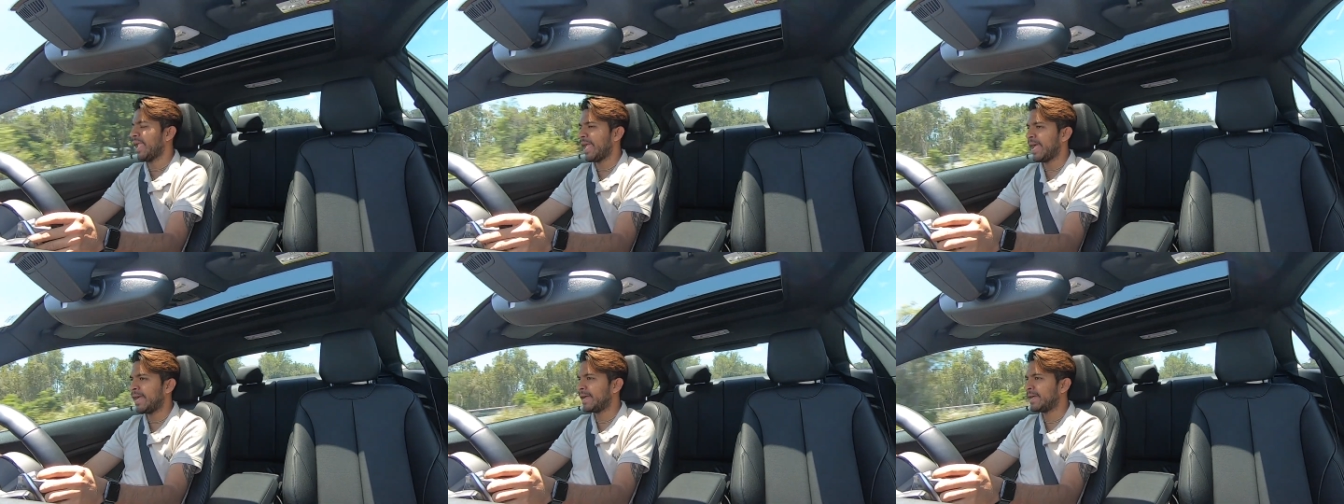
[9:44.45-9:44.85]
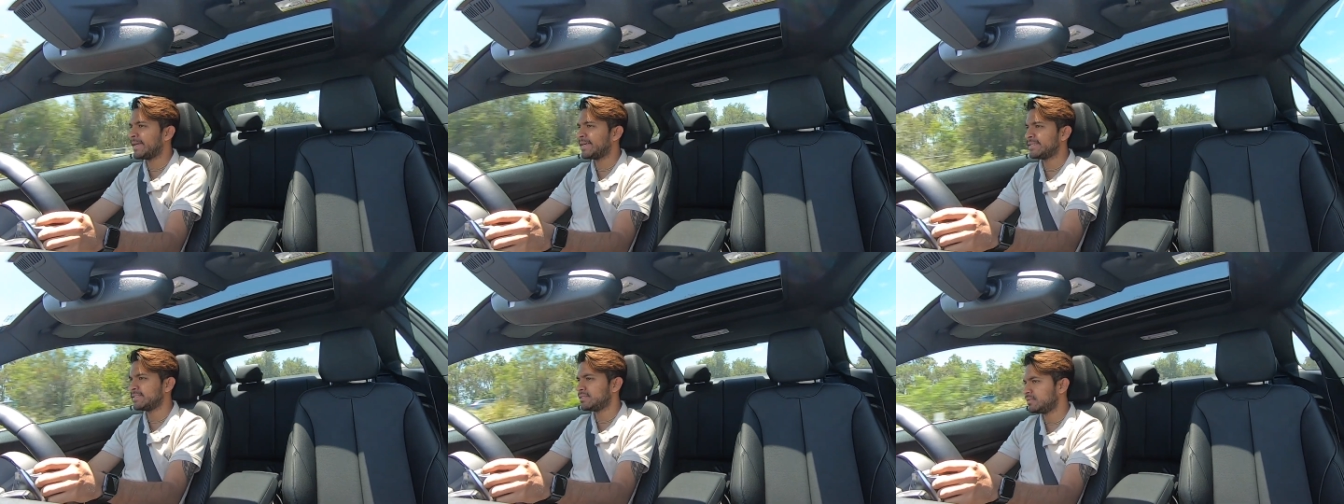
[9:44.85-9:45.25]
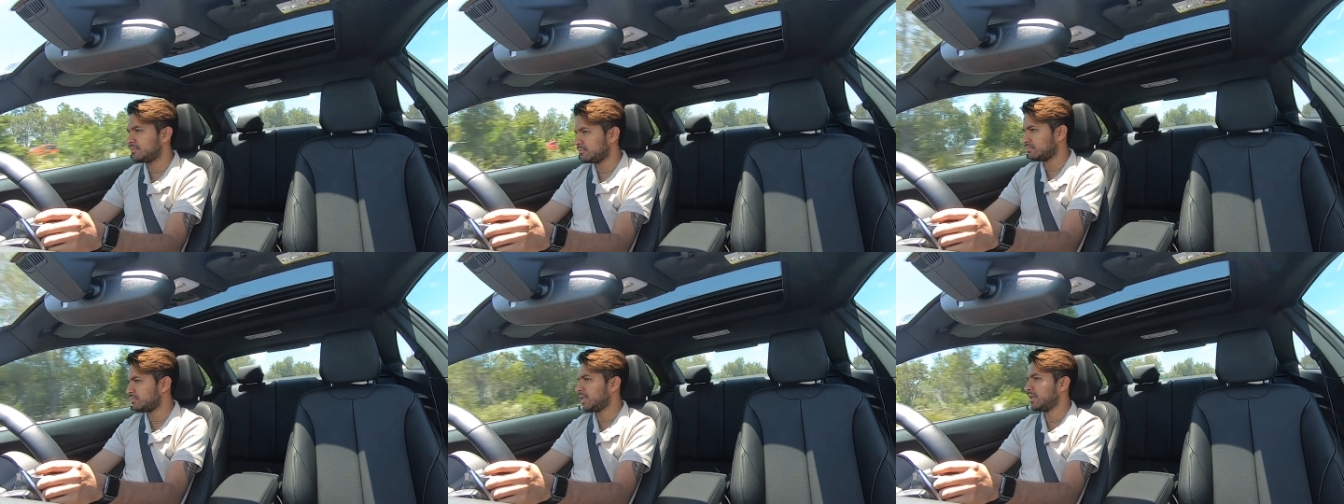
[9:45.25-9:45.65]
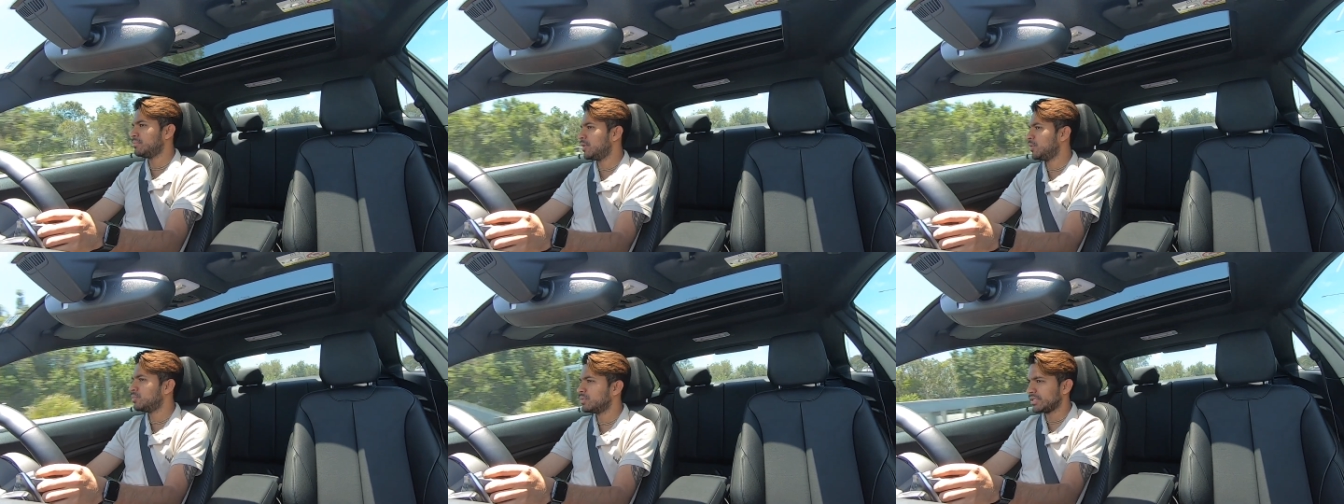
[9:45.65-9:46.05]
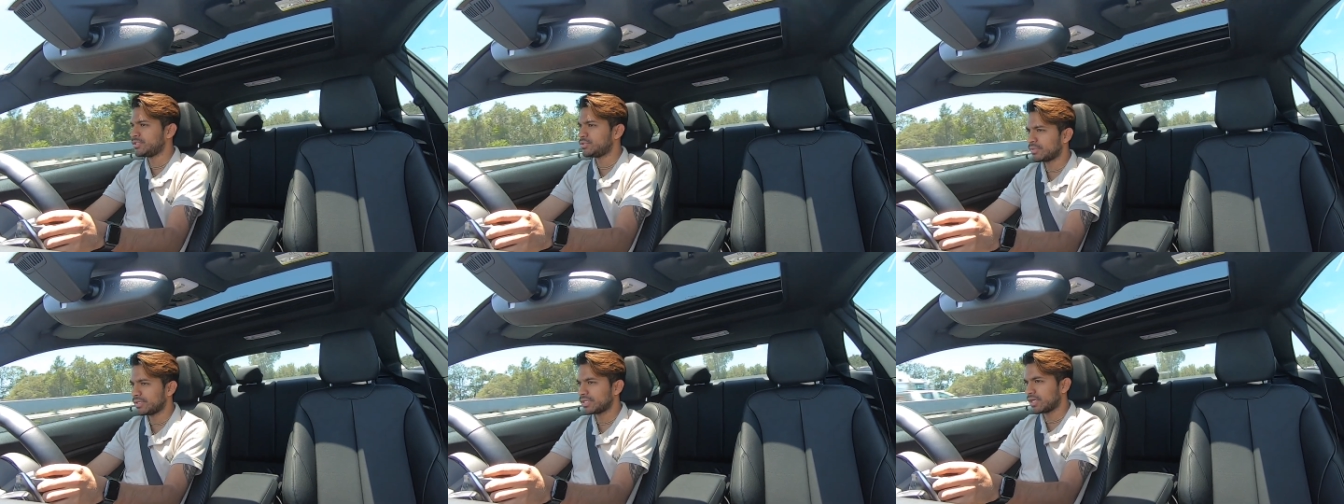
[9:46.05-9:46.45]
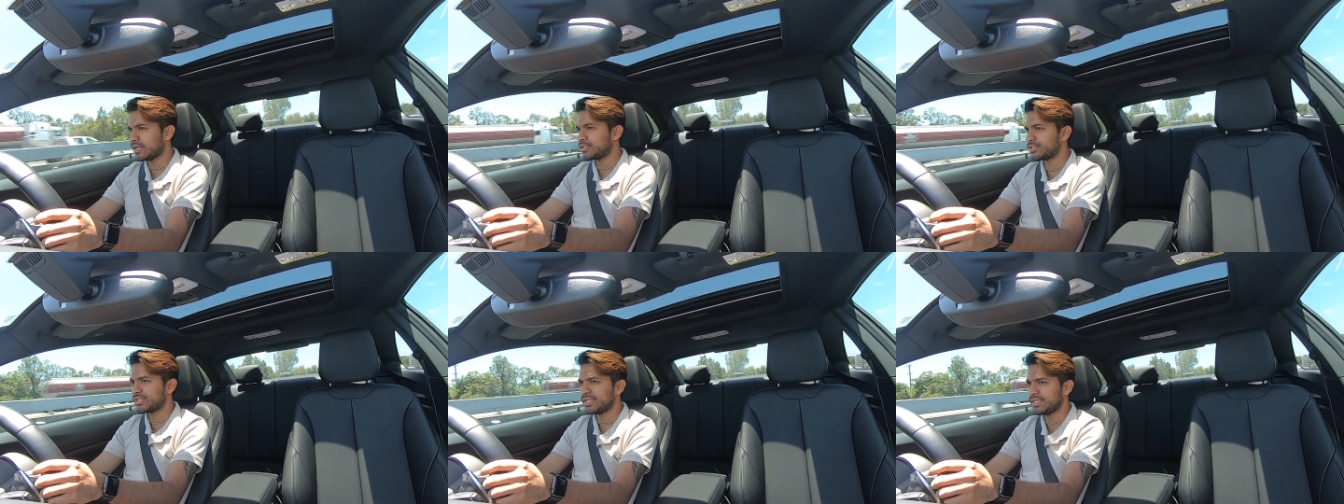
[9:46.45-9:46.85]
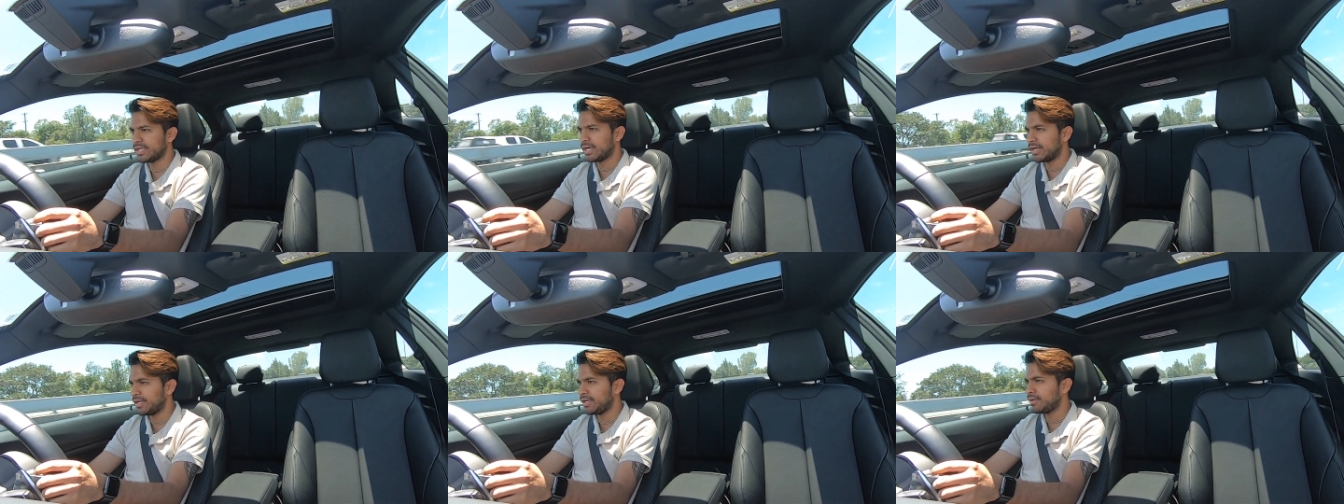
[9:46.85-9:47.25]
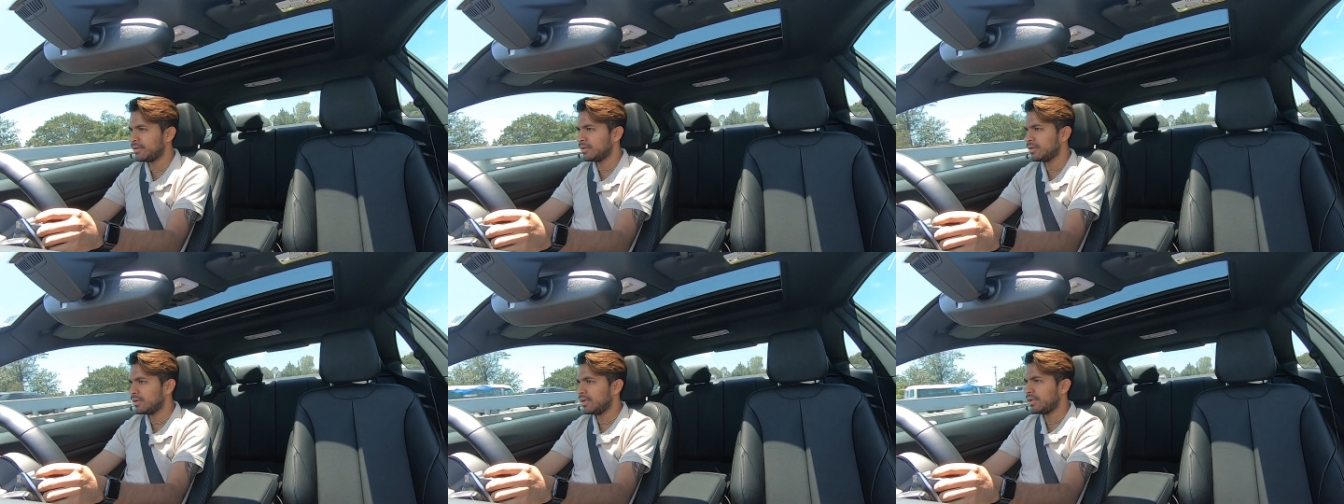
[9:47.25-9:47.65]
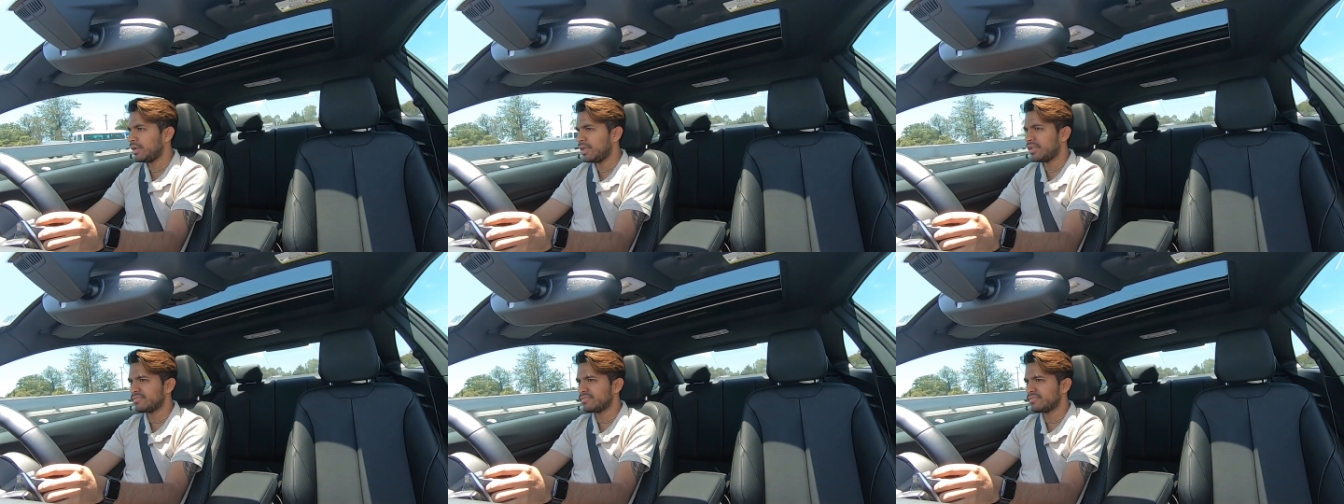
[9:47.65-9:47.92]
and I'm only doing 109.